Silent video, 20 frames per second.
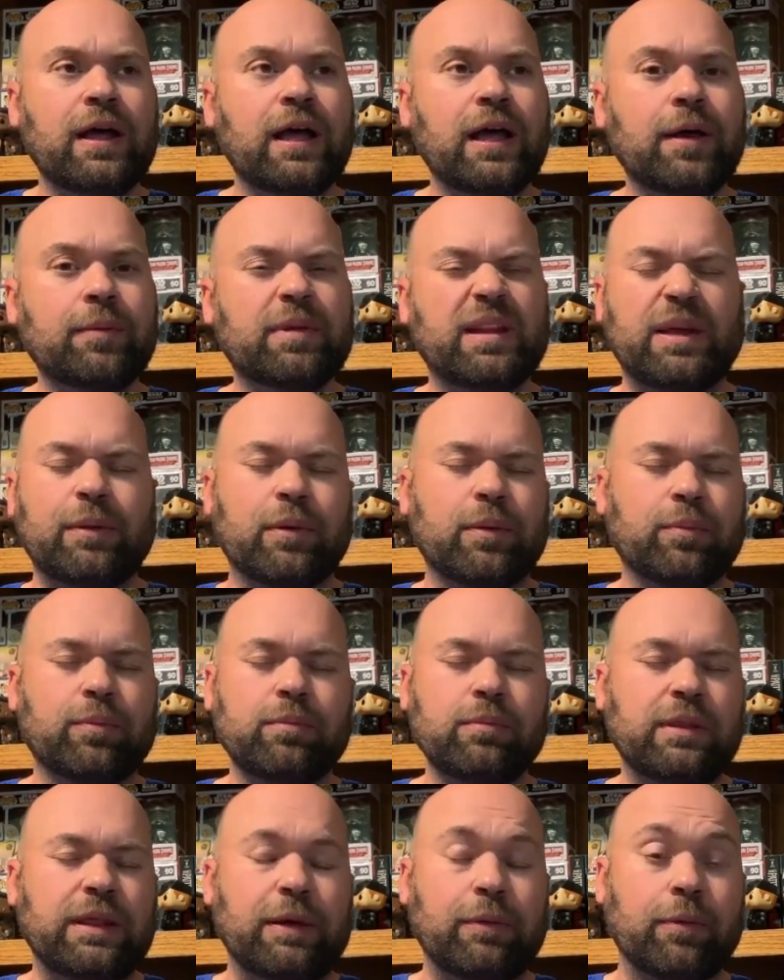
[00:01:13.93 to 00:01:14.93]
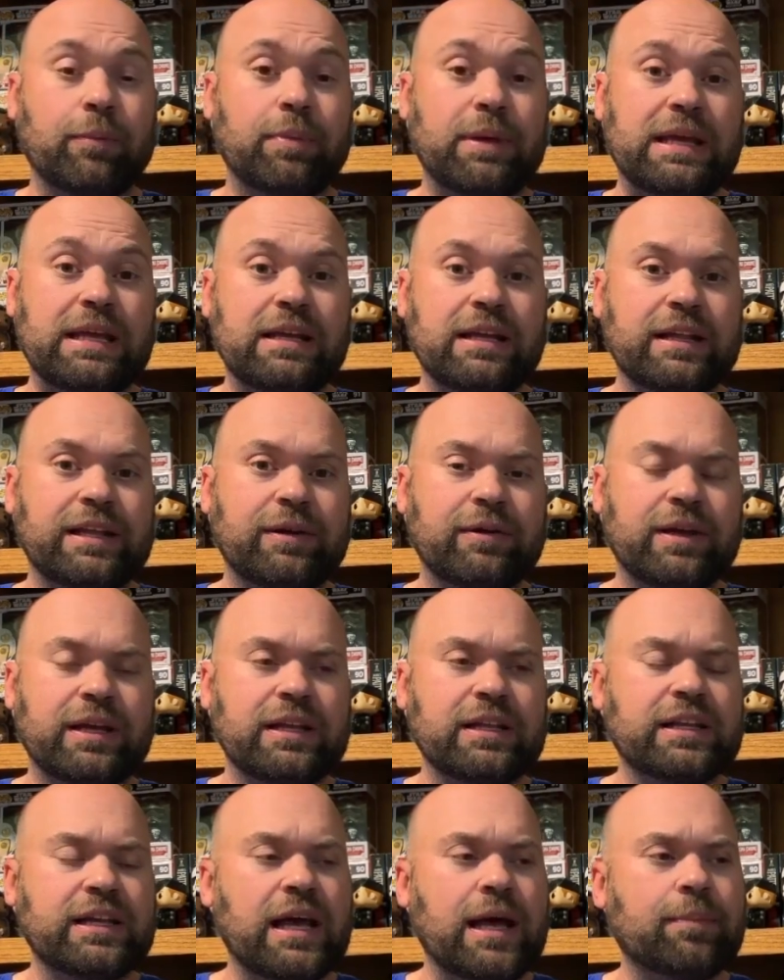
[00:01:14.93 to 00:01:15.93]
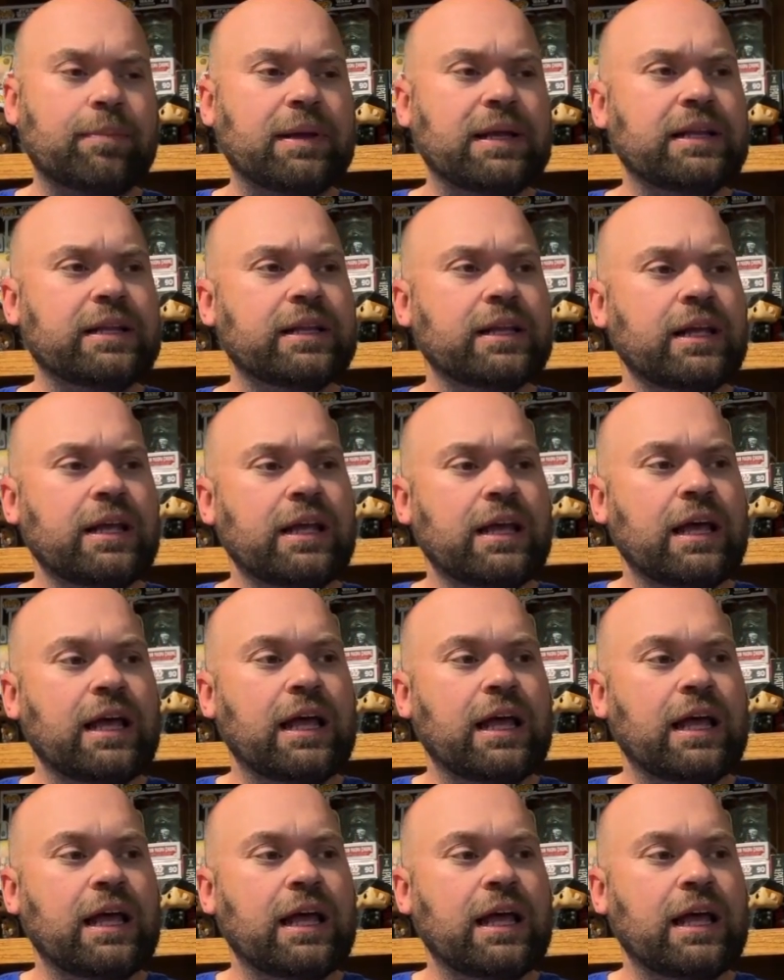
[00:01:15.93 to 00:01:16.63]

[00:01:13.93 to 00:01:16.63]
Um, and they were they were beat because they were kids copies.